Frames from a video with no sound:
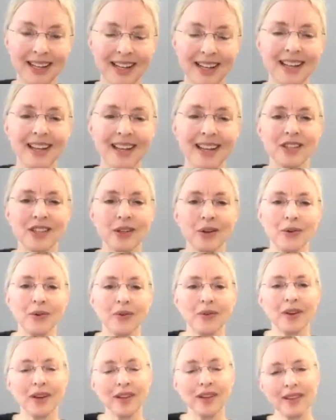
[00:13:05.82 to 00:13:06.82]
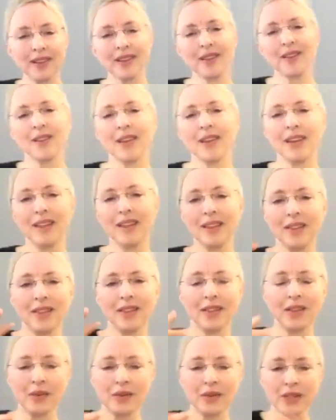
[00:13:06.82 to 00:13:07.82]
So
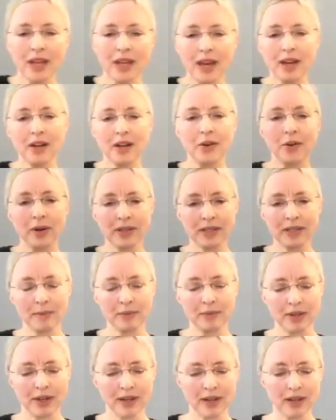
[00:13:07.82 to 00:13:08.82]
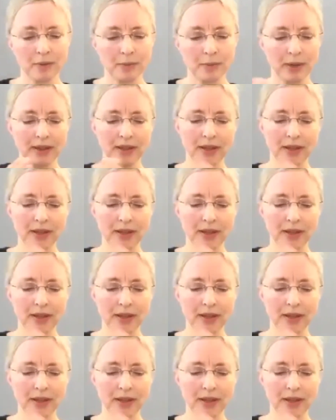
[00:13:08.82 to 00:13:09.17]
in those categories I'm talking about,